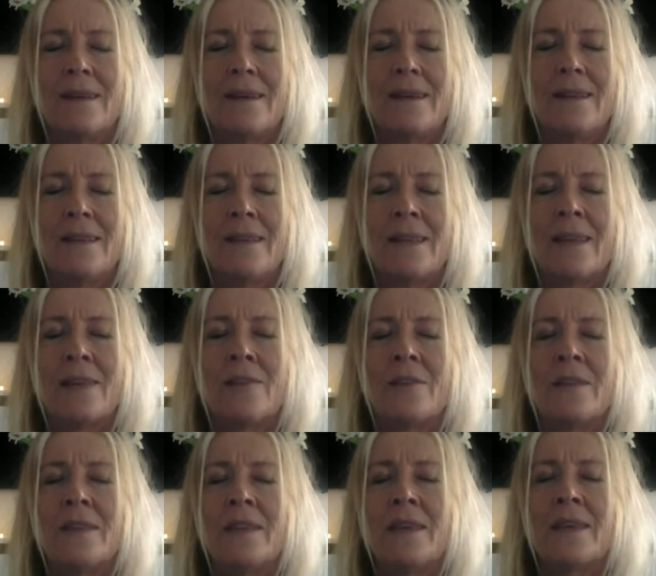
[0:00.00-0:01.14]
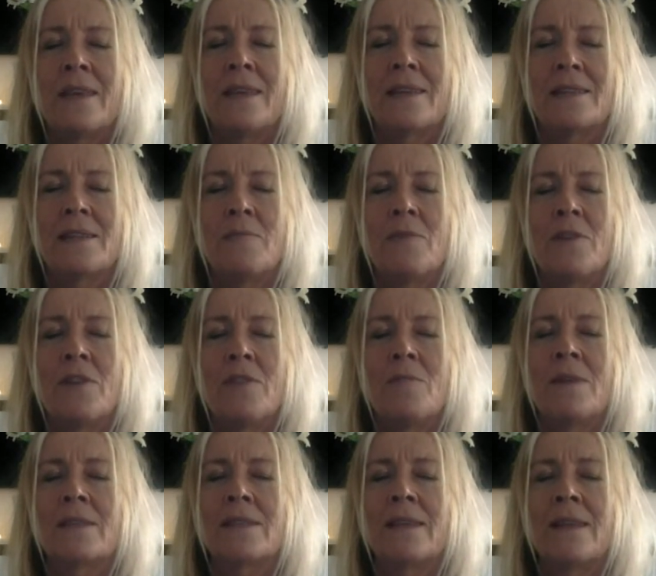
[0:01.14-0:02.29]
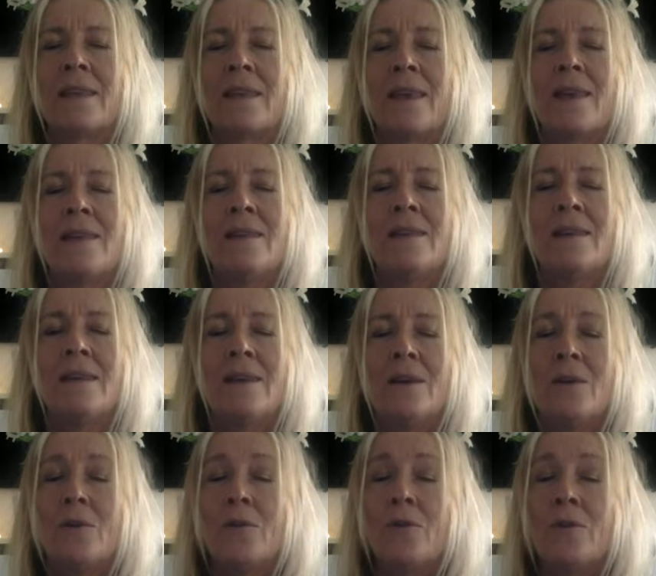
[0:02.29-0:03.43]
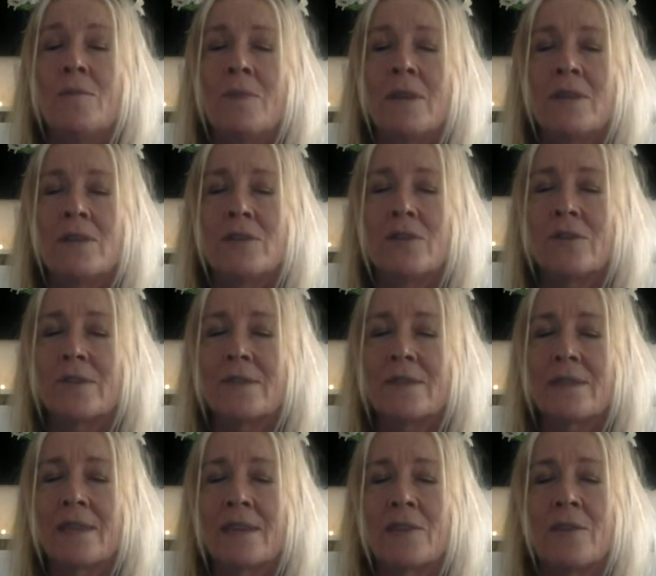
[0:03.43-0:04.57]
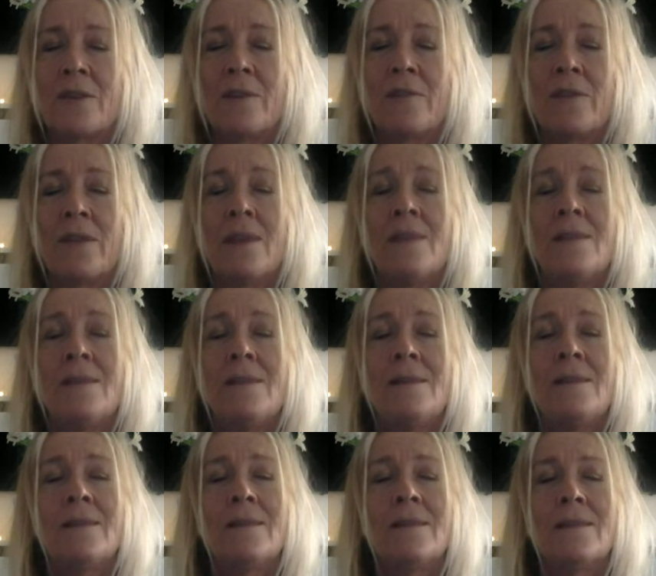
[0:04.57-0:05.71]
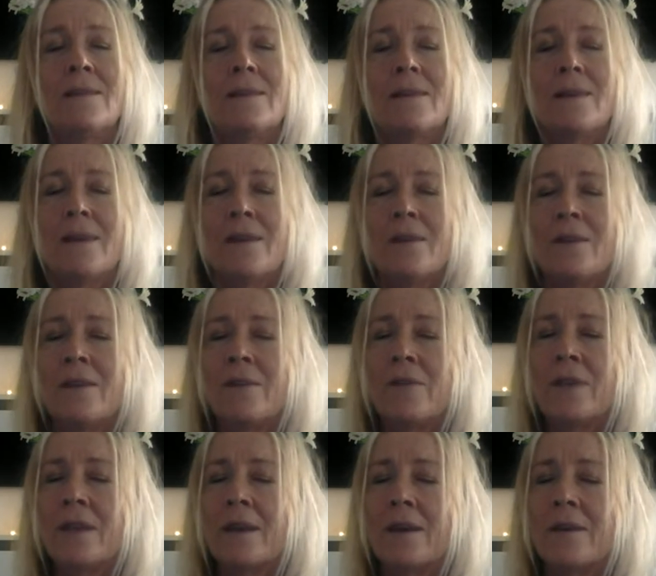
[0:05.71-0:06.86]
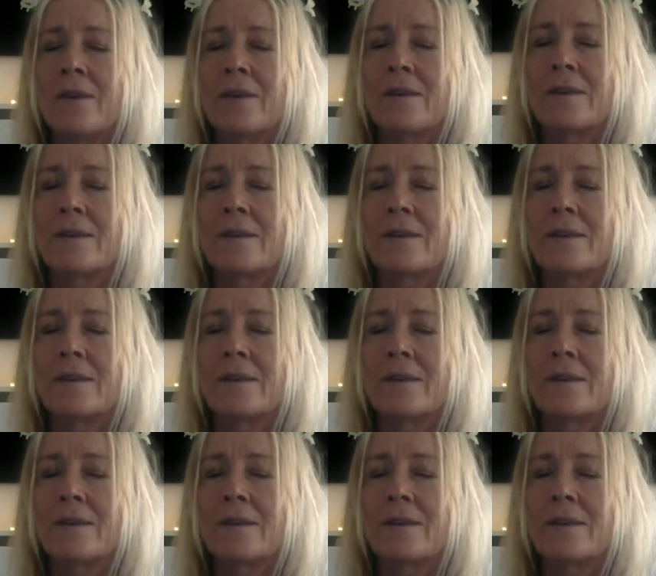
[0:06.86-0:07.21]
And then again on the next in breath, you might say it again. Or you might choose to say it on every in and on every out.